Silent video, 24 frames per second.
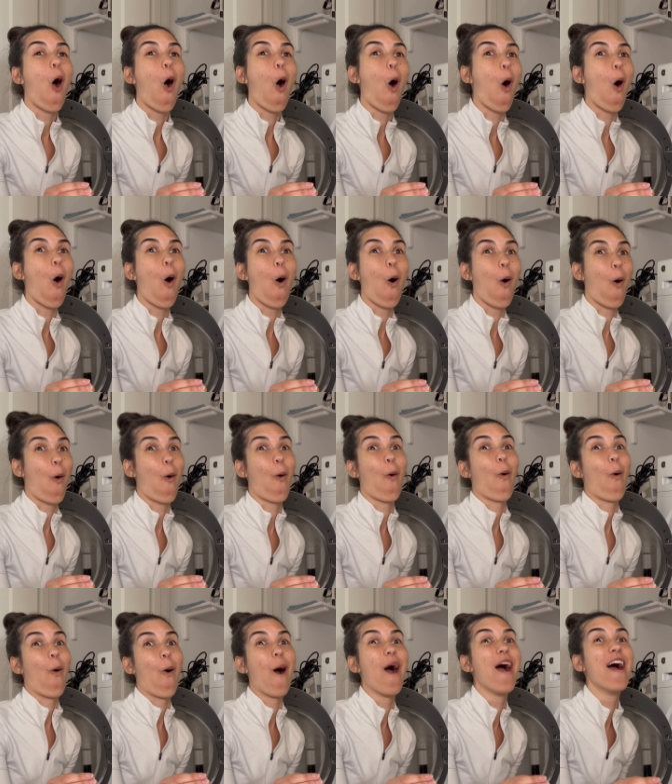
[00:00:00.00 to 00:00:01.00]

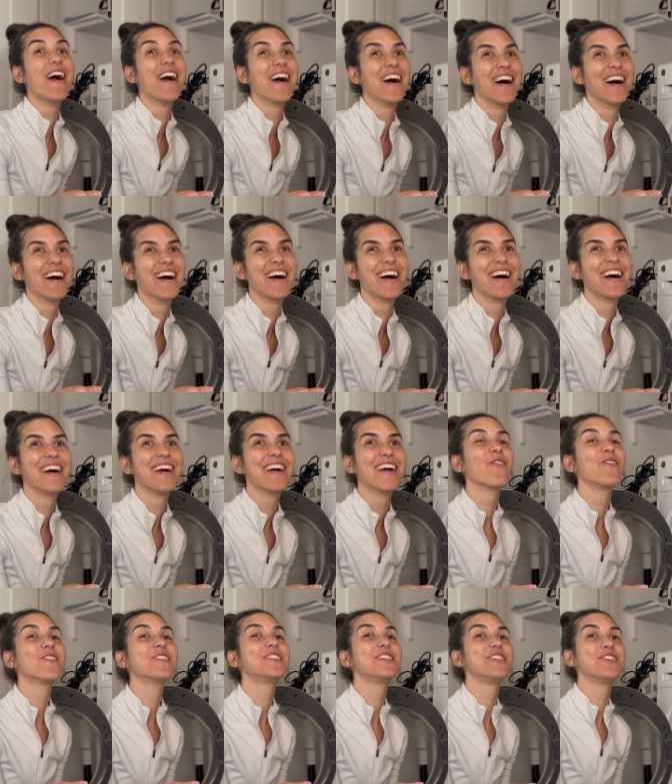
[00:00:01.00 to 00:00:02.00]
oh,
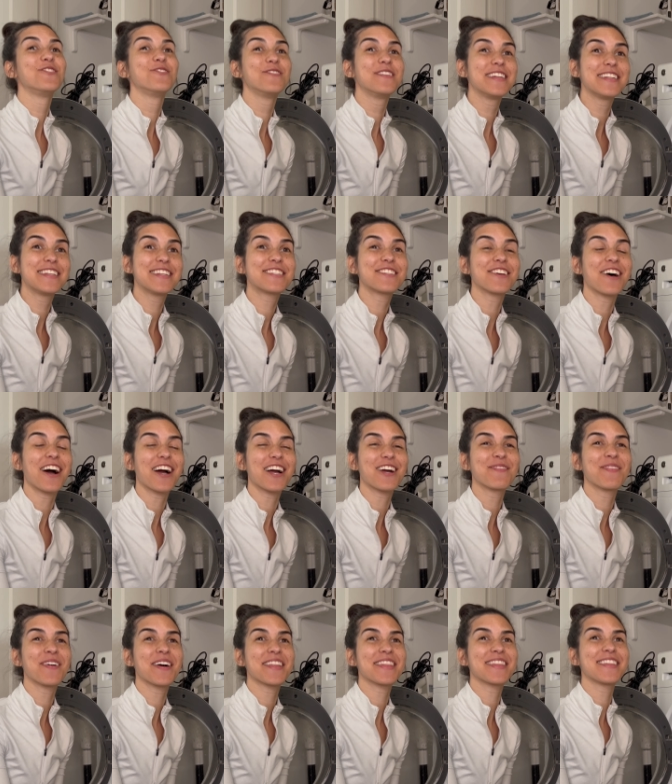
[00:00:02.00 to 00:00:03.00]
do you need to talk
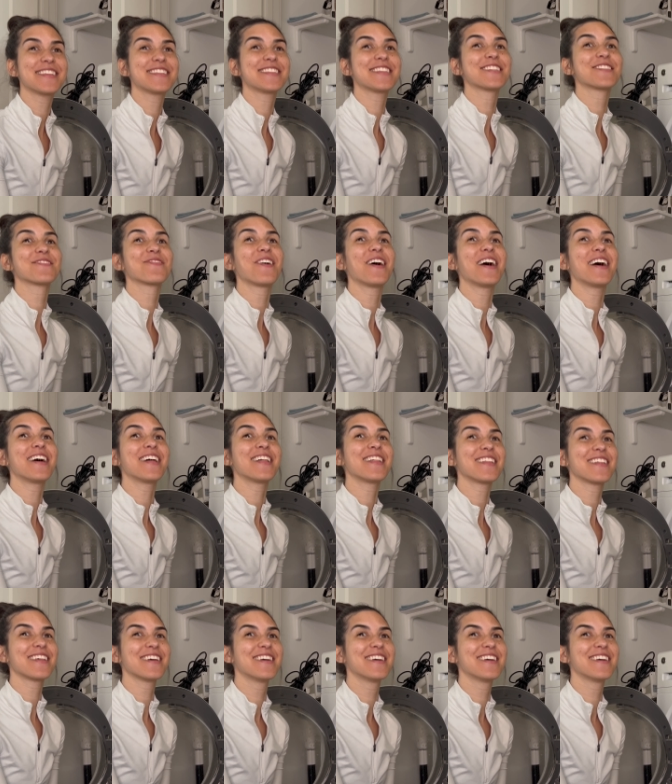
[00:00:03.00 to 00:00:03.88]
about this as well?